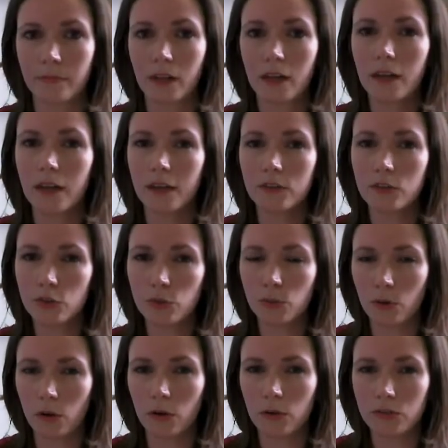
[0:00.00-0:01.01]
And do
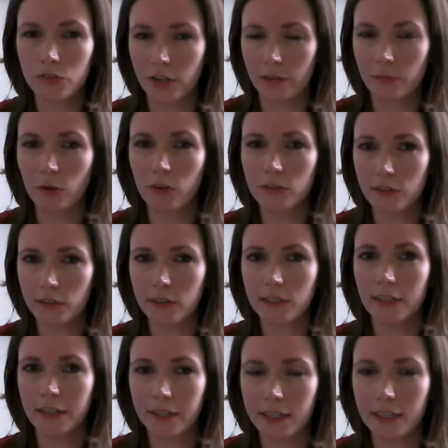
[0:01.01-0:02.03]
all checkpoints look
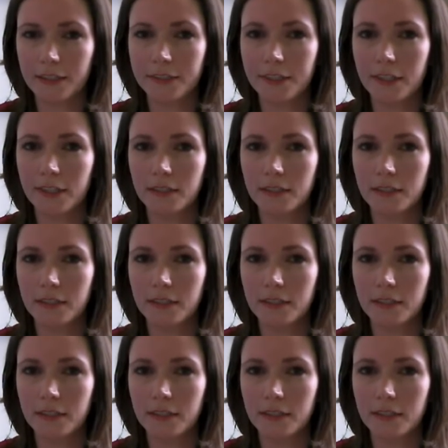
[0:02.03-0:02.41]
like Qalandia?